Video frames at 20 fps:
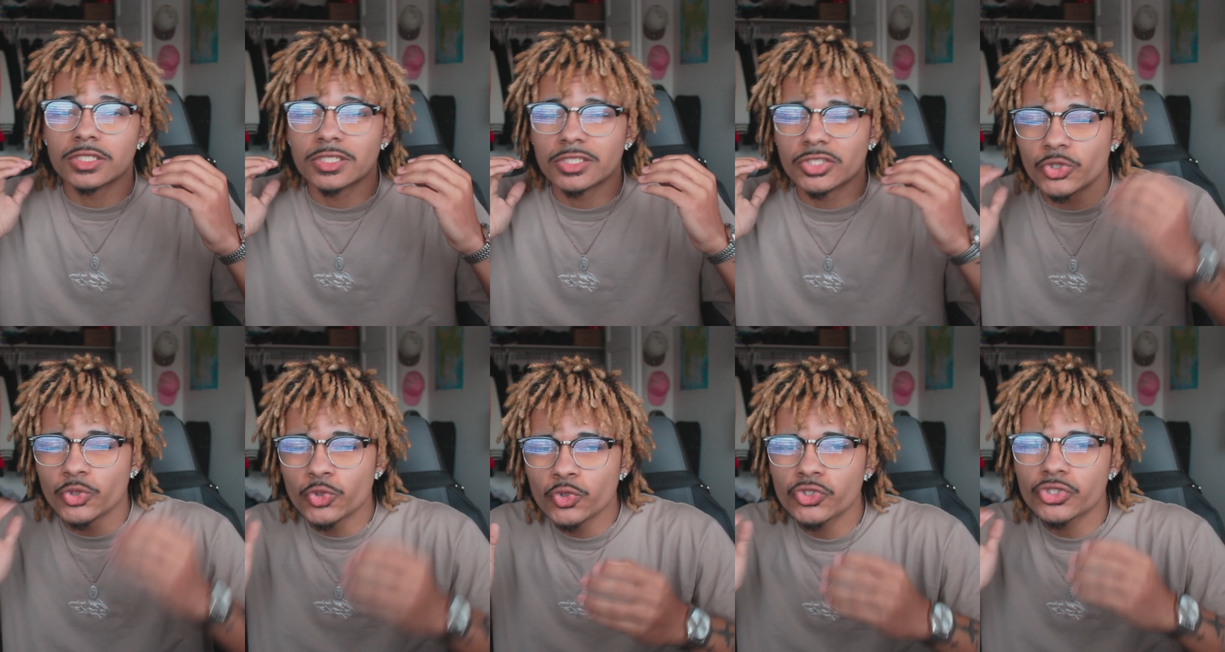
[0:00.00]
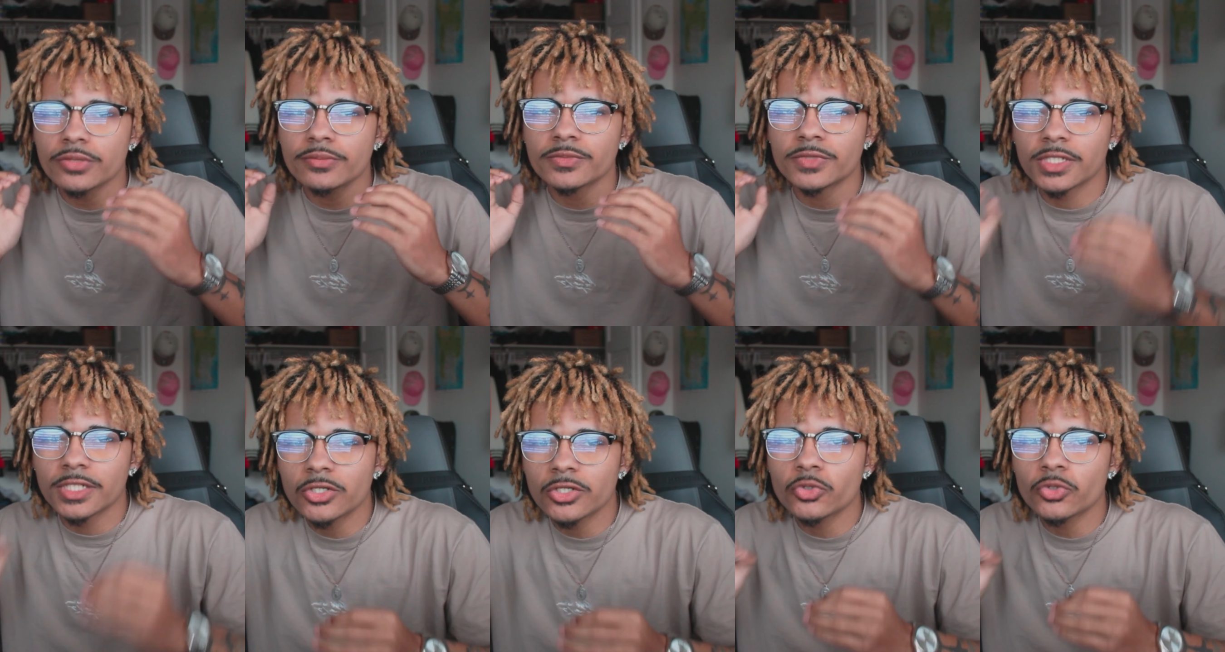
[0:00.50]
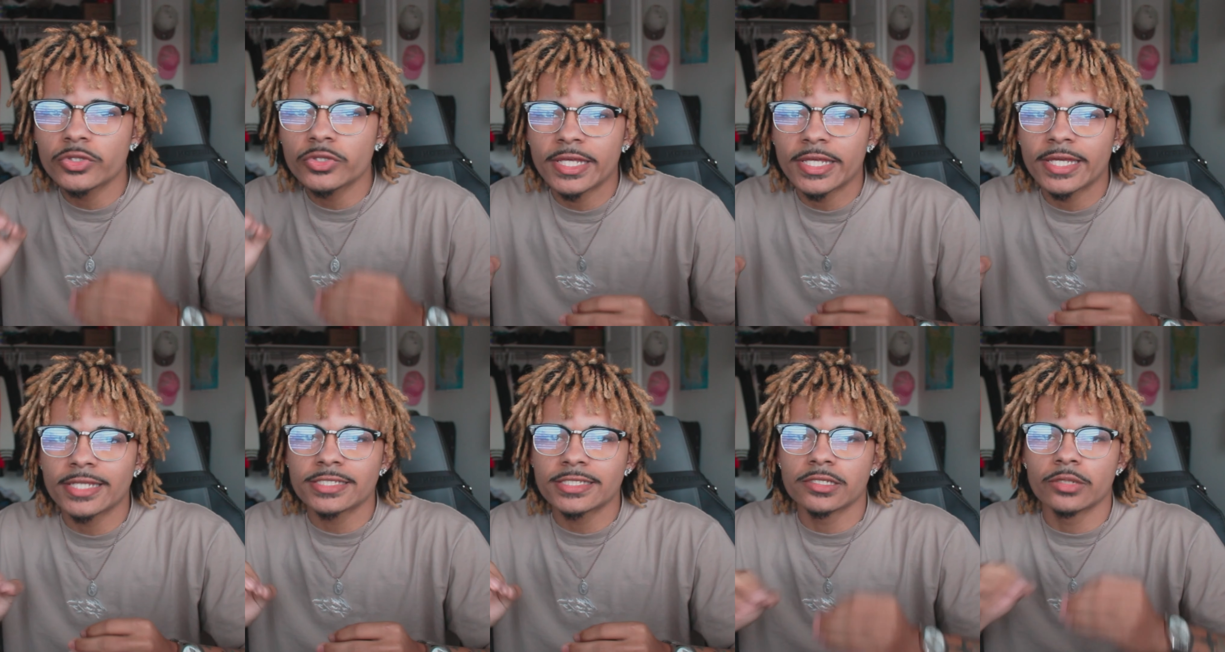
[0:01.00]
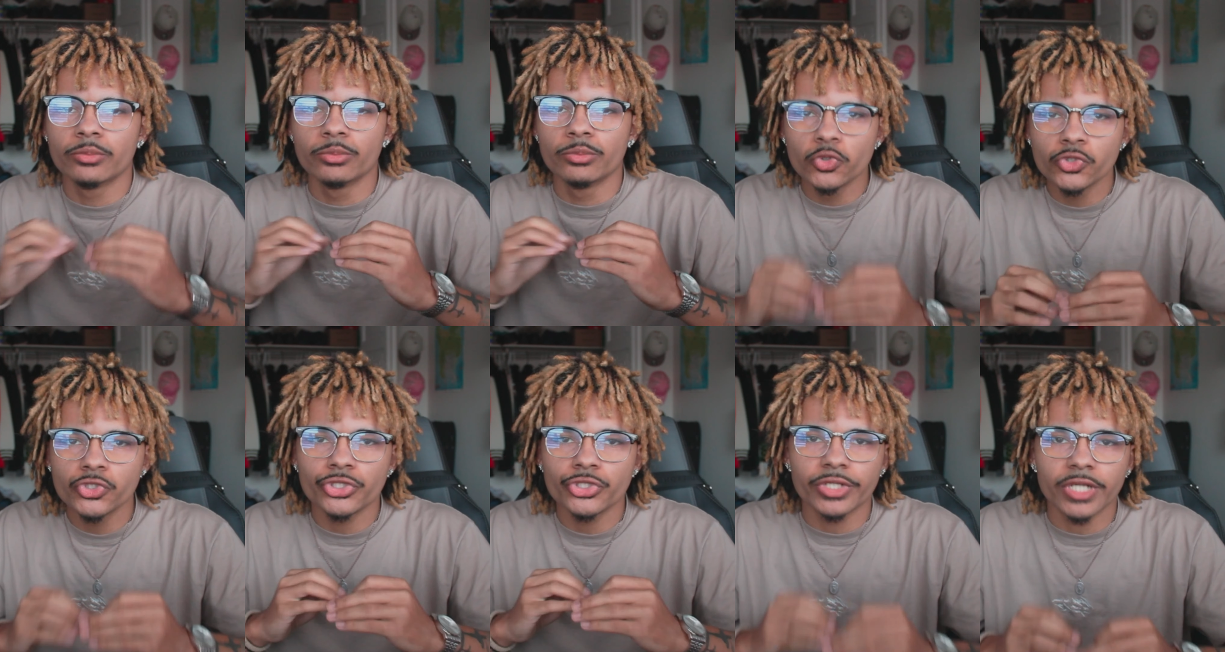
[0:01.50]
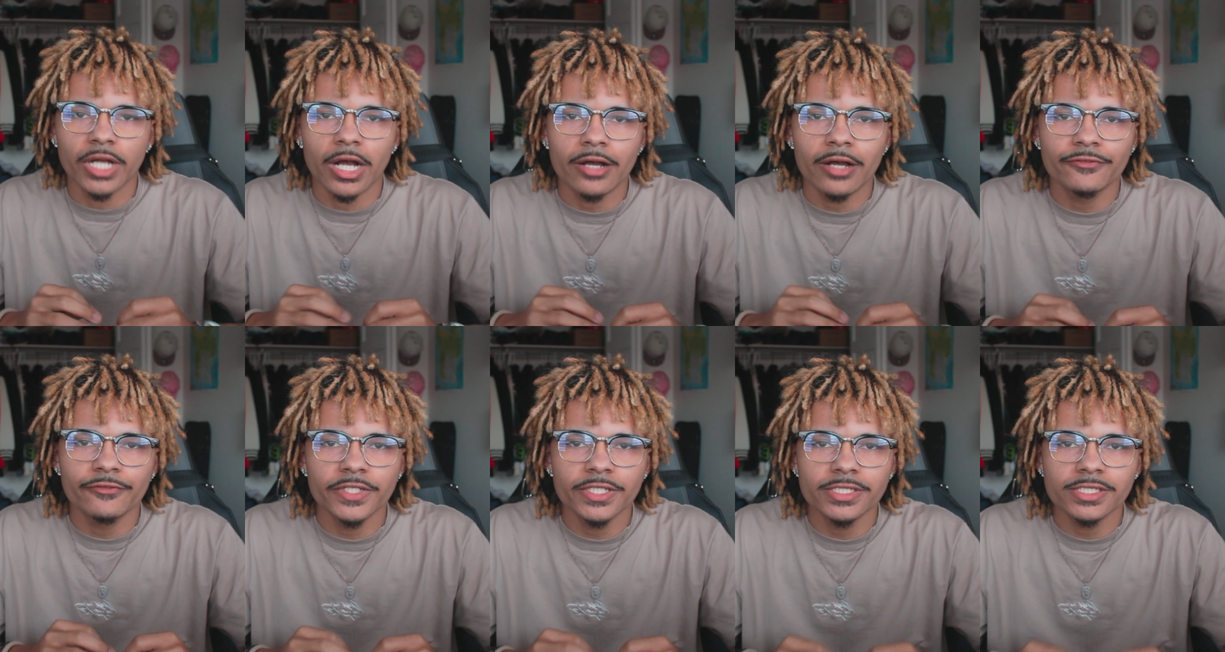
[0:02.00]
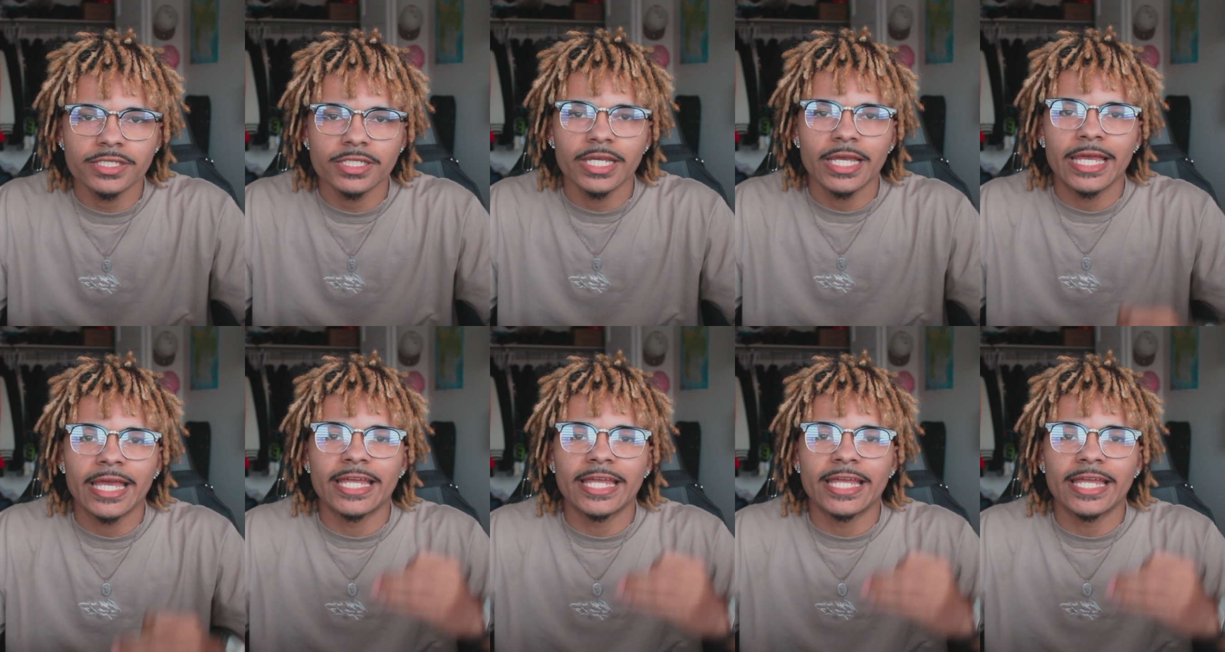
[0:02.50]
Do some little things to boost your confidence,